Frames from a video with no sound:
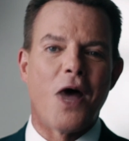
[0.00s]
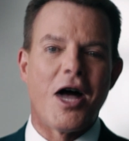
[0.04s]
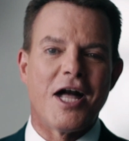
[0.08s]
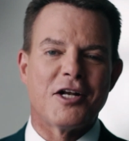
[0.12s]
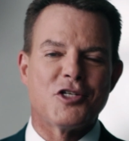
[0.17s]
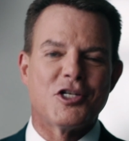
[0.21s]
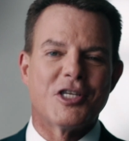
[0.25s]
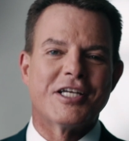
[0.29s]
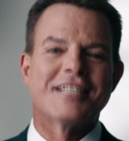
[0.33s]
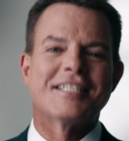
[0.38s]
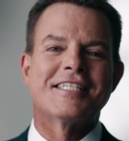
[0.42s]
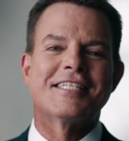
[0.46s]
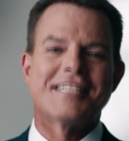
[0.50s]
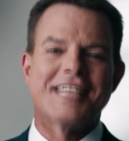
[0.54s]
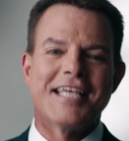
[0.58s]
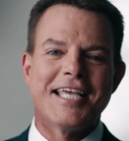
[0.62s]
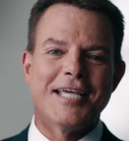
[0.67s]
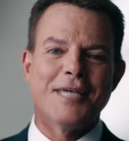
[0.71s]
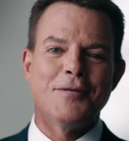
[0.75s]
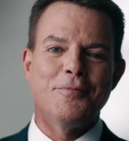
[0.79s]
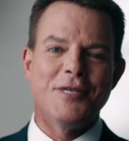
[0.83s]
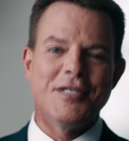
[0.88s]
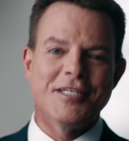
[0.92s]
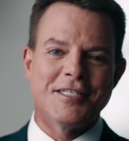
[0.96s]
watching
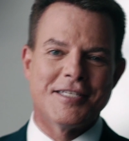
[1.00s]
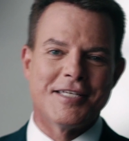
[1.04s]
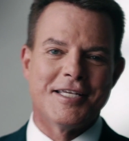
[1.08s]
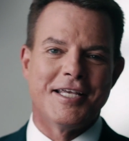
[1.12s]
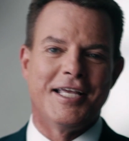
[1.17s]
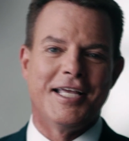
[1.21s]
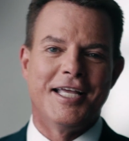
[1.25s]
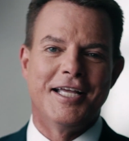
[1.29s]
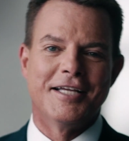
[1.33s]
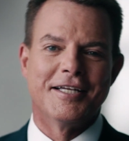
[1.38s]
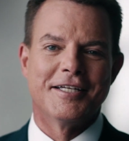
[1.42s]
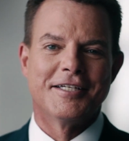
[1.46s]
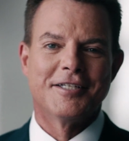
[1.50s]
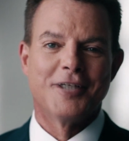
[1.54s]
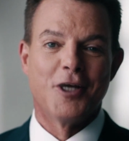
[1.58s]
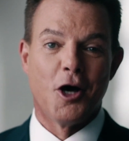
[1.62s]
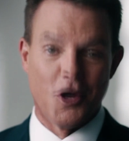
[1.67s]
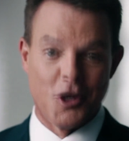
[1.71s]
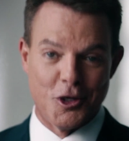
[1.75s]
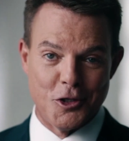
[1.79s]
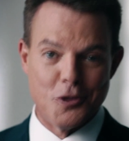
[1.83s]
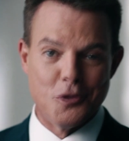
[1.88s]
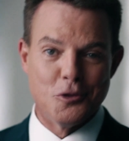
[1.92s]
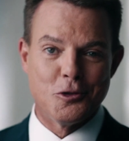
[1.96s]
C N B C
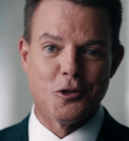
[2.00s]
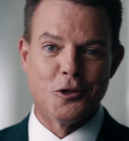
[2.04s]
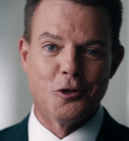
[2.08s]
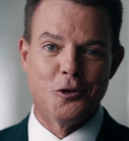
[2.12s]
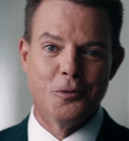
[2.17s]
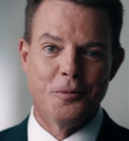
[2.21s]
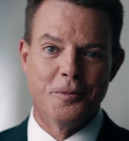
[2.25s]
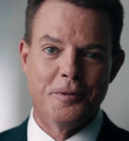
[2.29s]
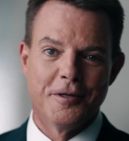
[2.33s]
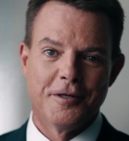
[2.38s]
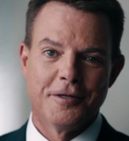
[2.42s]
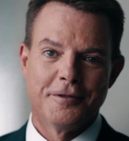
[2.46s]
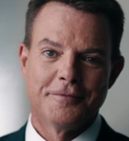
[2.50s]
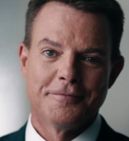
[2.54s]
on YouTube.